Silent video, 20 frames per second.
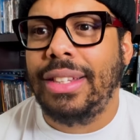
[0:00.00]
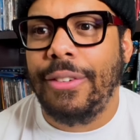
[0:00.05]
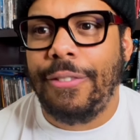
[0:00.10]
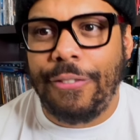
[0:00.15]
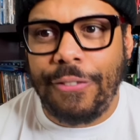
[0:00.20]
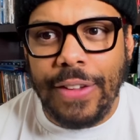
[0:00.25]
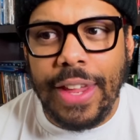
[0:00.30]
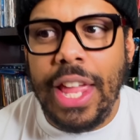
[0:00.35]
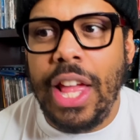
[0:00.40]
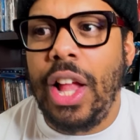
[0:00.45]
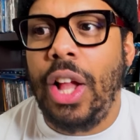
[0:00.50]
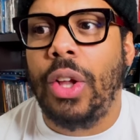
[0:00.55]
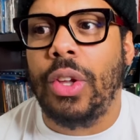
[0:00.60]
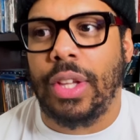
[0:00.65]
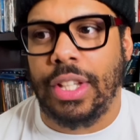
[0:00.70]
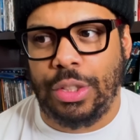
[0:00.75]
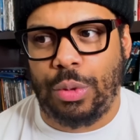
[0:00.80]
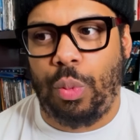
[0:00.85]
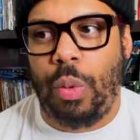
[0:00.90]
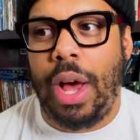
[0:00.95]
the feel
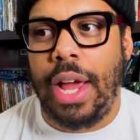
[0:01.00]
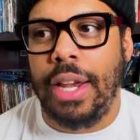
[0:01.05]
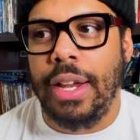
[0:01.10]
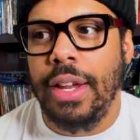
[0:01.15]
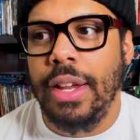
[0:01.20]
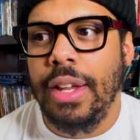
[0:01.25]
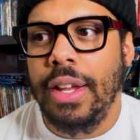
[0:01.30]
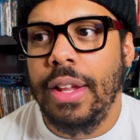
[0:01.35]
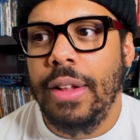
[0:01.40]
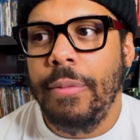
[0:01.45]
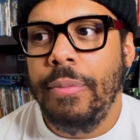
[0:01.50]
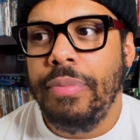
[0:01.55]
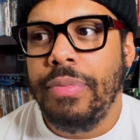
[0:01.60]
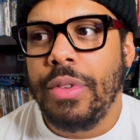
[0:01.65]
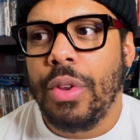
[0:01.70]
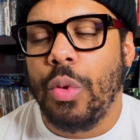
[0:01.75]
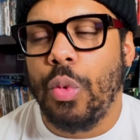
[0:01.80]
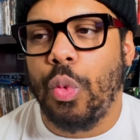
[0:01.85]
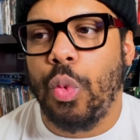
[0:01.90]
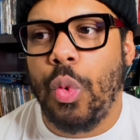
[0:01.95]
is what
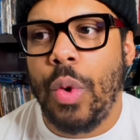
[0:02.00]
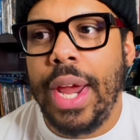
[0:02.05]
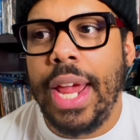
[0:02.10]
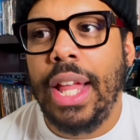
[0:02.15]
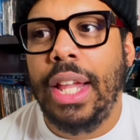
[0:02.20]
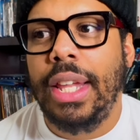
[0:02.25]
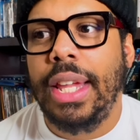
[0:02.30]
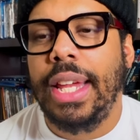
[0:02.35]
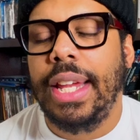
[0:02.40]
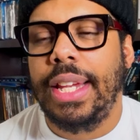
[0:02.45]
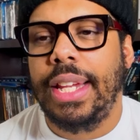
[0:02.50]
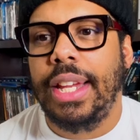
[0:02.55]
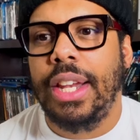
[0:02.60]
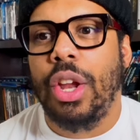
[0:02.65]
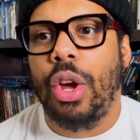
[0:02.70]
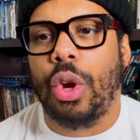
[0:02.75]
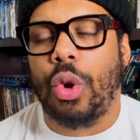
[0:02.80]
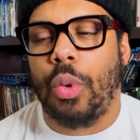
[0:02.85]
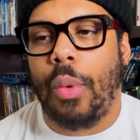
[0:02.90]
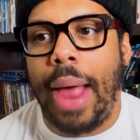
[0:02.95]
really, you
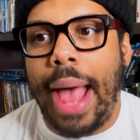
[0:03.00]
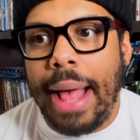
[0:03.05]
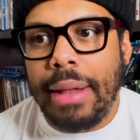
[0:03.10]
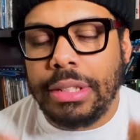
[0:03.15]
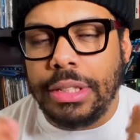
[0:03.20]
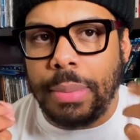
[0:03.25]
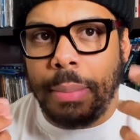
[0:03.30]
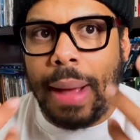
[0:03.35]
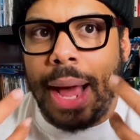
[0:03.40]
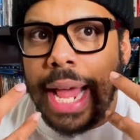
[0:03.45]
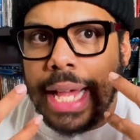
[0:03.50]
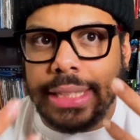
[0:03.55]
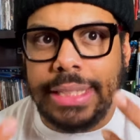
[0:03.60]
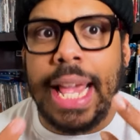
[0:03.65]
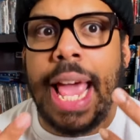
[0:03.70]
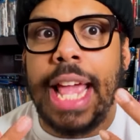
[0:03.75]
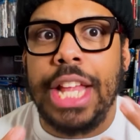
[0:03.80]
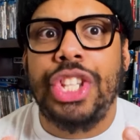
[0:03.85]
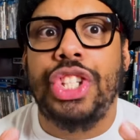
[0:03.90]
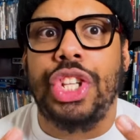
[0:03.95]
know, grasped my
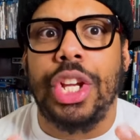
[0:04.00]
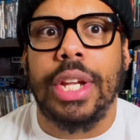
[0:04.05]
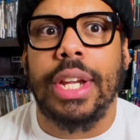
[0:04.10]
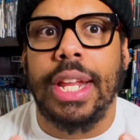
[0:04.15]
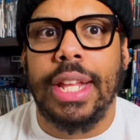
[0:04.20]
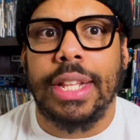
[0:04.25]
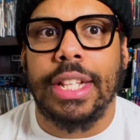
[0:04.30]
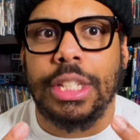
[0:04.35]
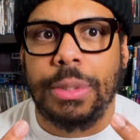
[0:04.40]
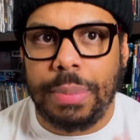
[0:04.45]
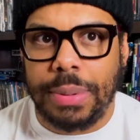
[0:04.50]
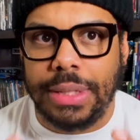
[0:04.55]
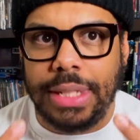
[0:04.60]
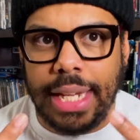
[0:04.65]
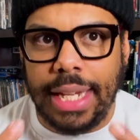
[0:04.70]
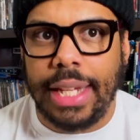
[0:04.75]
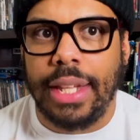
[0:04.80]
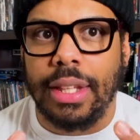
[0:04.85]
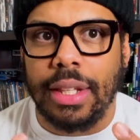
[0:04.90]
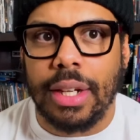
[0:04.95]
attention in this
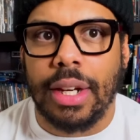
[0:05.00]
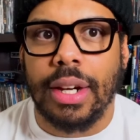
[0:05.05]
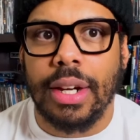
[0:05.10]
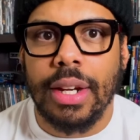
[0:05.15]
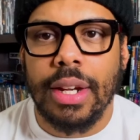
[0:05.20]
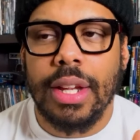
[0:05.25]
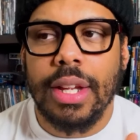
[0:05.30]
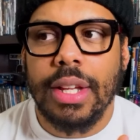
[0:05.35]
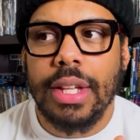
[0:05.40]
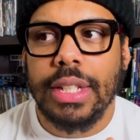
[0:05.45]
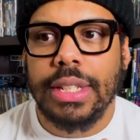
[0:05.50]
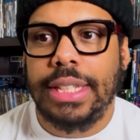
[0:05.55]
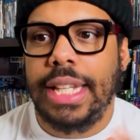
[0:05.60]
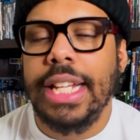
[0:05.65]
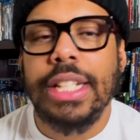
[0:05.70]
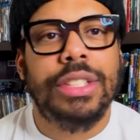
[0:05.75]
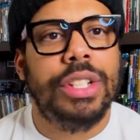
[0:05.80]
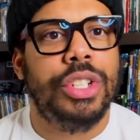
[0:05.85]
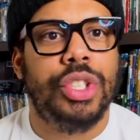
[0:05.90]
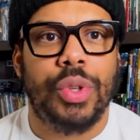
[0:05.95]
particular
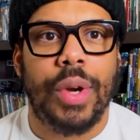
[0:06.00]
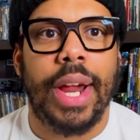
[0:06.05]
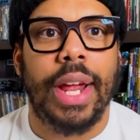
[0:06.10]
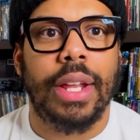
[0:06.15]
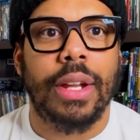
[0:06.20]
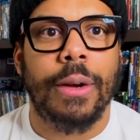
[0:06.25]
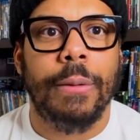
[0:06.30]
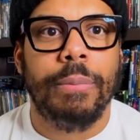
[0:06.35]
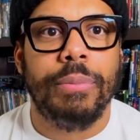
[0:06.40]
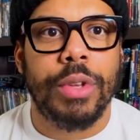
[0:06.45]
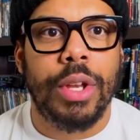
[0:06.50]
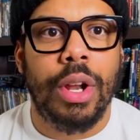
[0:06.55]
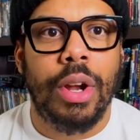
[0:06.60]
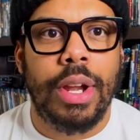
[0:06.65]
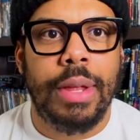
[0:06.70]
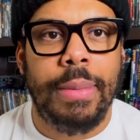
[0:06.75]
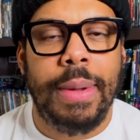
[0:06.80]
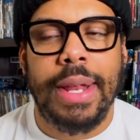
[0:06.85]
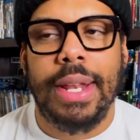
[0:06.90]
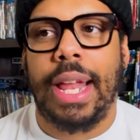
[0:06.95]
teaser trailer. You know
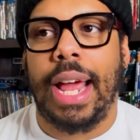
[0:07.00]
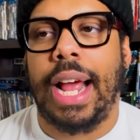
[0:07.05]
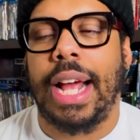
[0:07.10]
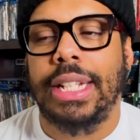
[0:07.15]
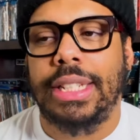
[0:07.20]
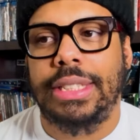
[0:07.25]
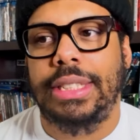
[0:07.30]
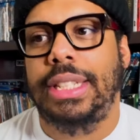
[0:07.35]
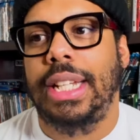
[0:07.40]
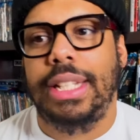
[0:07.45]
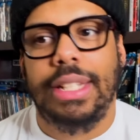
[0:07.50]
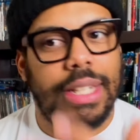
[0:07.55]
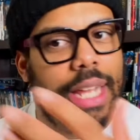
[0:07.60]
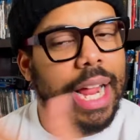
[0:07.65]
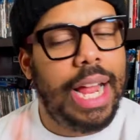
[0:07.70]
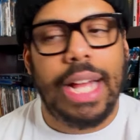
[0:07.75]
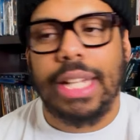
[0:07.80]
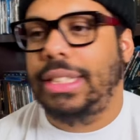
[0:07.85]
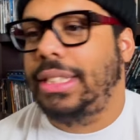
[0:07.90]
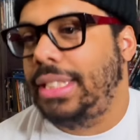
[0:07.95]
what I mean? Like I said,
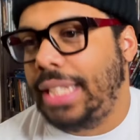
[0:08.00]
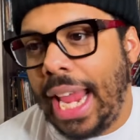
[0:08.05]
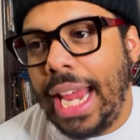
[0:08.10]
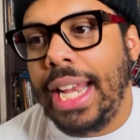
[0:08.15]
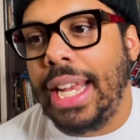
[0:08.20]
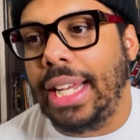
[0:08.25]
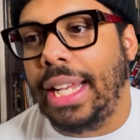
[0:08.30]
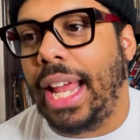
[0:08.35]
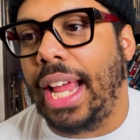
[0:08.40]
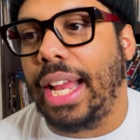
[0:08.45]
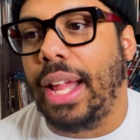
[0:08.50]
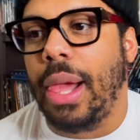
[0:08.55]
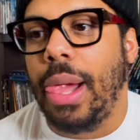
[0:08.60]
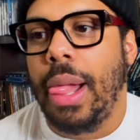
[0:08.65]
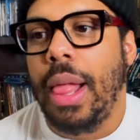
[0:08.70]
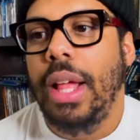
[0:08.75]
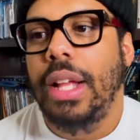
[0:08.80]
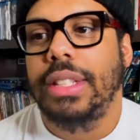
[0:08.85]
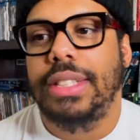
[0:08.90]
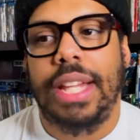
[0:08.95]
like I stated, like,
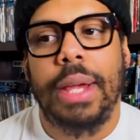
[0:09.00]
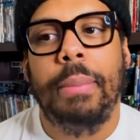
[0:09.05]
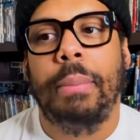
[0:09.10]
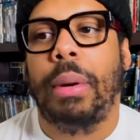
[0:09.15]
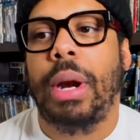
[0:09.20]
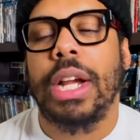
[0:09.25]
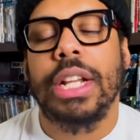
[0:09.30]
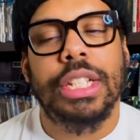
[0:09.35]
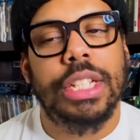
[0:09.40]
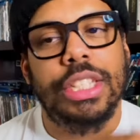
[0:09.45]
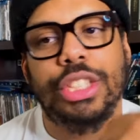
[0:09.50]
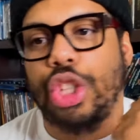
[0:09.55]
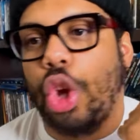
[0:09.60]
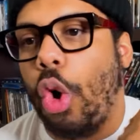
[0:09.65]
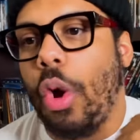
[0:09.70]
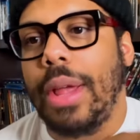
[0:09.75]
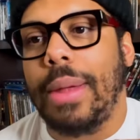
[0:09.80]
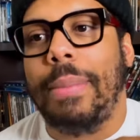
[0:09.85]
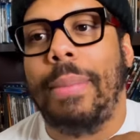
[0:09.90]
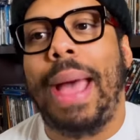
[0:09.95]
Tim Burton is
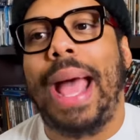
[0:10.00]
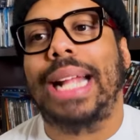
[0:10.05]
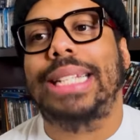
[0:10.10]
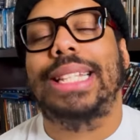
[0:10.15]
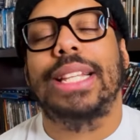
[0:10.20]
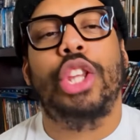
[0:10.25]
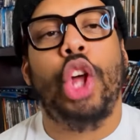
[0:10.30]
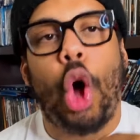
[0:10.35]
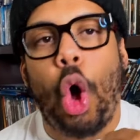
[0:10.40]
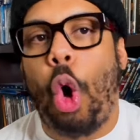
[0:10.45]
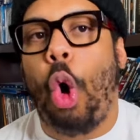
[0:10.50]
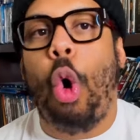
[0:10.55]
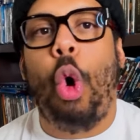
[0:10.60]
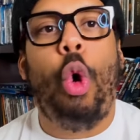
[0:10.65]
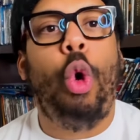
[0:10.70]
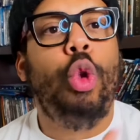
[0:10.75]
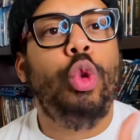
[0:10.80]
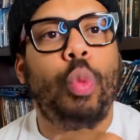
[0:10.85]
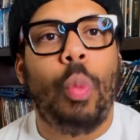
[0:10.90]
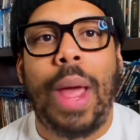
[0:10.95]
going back to the
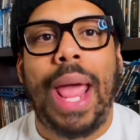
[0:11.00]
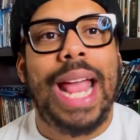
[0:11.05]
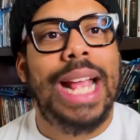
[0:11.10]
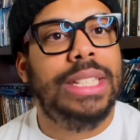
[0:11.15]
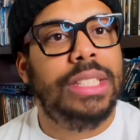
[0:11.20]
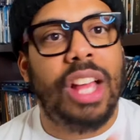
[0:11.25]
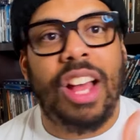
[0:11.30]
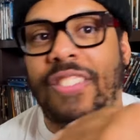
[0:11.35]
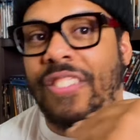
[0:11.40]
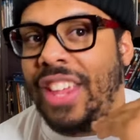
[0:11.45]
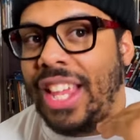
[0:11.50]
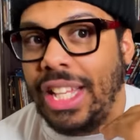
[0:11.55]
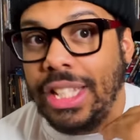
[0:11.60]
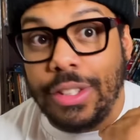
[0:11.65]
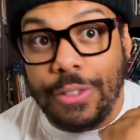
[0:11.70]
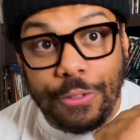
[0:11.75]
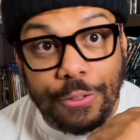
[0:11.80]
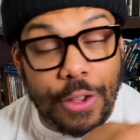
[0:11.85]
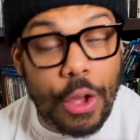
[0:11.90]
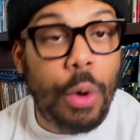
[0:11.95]
old ways of
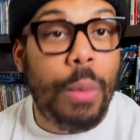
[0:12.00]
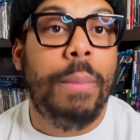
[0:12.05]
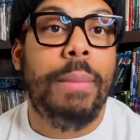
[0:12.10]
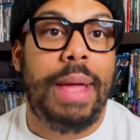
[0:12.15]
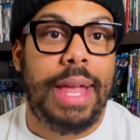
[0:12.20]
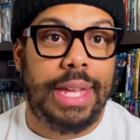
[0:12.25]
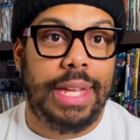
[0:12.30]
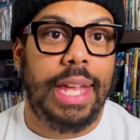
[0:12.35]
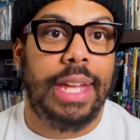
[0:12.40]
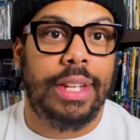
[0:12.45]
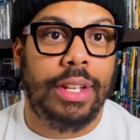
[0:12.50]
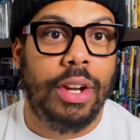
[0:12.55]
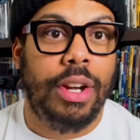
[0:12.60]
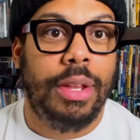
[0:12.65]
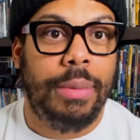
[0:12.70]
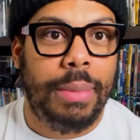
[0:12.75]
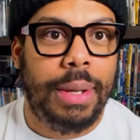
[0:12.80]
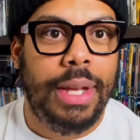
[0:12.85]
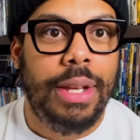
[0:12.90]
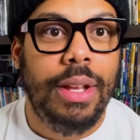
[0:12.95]
his filmmaking. You know what
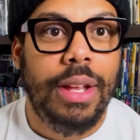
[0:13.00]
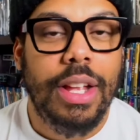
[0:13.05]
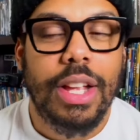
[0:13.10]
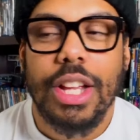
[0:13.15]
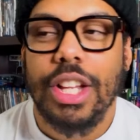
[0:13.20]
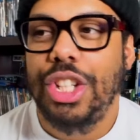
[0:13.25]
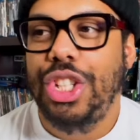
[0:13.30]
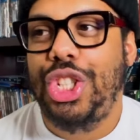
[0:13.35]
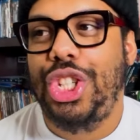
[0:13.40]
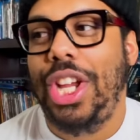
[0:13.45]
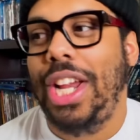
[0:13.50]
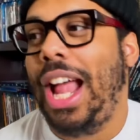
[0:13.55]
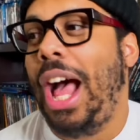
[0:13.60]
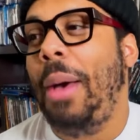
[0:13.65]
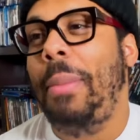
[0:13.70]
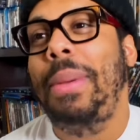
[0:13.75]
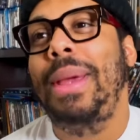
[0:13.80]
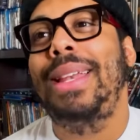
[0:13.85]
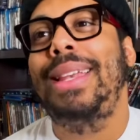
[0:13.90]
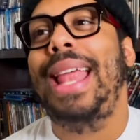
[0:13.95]
I mean? Shit,
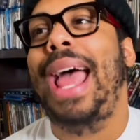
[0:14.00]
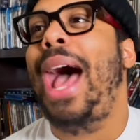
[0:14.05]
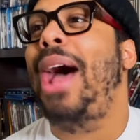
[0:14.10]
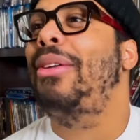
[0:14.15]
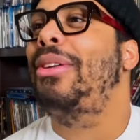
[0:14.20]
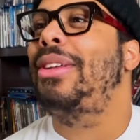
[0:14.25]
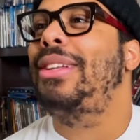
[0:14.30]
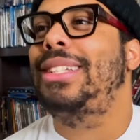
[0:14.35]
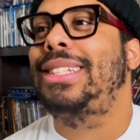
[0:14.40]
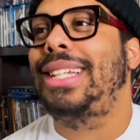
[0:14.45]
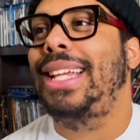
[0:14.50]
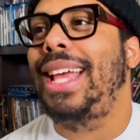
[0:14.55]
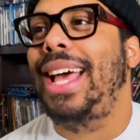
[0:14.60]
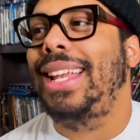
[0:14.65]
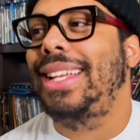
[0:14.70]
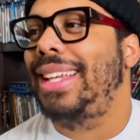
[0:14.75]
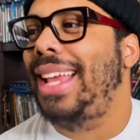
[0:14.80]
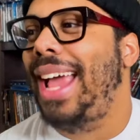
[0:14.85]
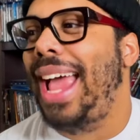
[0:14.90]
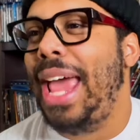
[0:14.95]
I'll be down to see
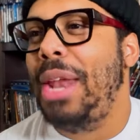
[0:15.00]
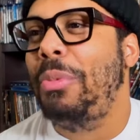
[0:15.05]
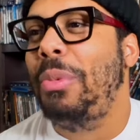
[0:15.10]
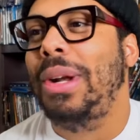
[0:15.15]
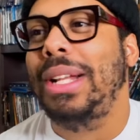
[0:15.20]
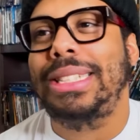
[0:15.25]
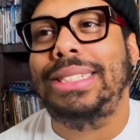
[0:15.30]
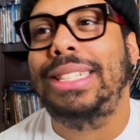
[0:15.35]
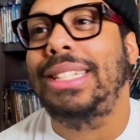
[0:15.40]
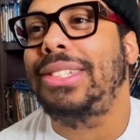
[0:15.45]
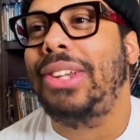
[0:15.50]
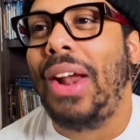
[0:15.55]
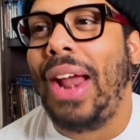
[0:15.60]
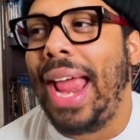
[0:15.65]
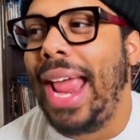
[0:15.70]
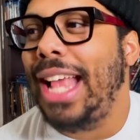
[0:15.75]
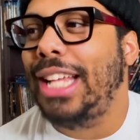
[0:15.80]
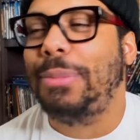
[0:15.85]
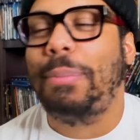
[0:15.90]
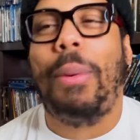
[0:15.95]
Edward
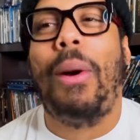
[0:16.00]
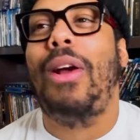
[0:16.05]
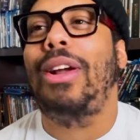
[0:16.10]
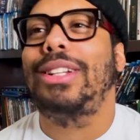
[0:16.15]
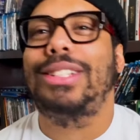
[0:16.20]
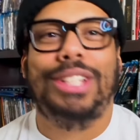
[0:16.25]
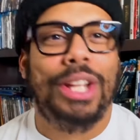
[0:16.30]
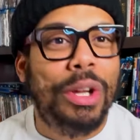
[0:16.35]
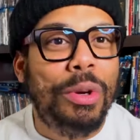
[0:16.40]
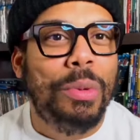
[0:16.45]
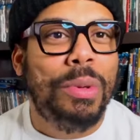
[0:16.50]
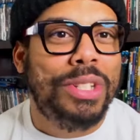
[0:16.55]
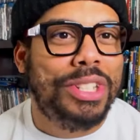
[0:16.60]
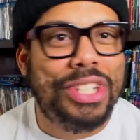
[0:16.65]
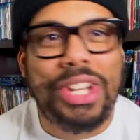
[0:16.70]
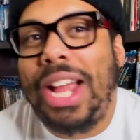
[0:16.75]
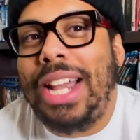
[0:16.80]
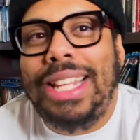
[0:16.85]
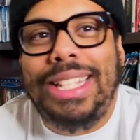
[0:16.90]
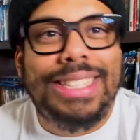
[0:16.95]
Scissorhands Part 2 with
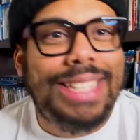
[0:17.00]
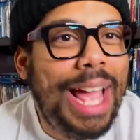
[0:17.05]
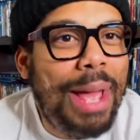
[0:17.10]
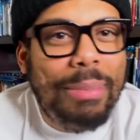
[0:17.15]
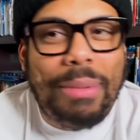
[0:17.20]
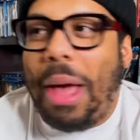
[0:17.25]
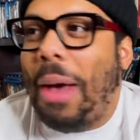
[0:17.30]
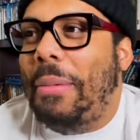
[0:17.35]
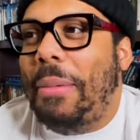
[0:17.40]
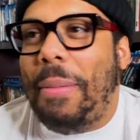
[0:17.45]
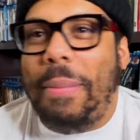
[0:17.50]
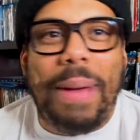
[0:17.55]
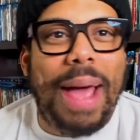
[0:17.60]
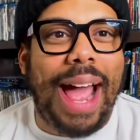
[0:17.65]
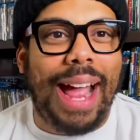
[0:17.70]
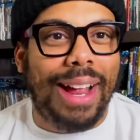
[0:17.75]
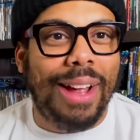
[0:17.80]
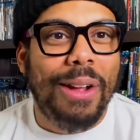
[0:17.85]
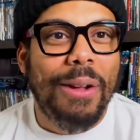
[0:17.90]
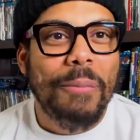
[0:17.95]
Johnny Depp coming
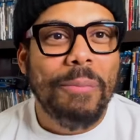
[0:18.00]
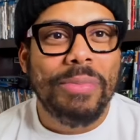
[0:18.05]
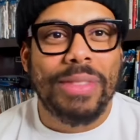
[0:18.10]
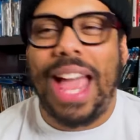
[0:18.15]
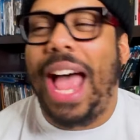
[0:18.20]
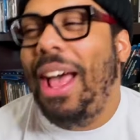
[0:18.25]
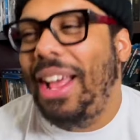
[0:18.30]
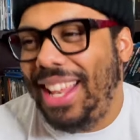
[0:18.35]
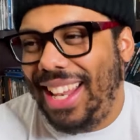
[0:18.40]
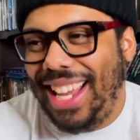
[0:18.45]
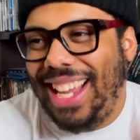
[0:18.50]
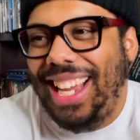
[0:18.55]
back. That's